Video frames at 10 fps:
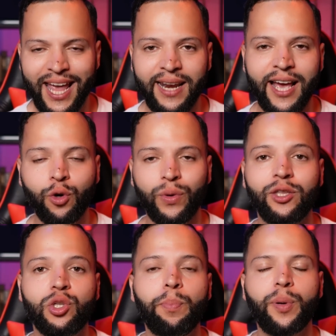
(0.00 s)
and
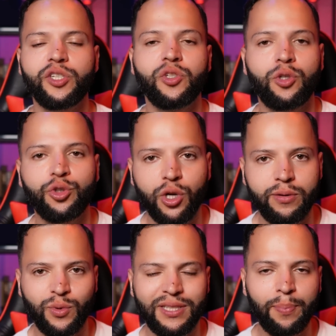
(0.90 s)
agreed to personal
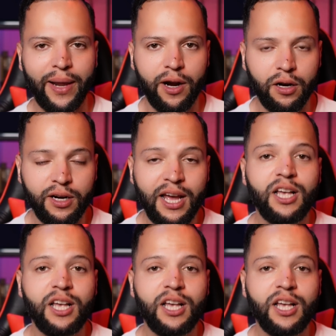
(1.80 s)
terms with the player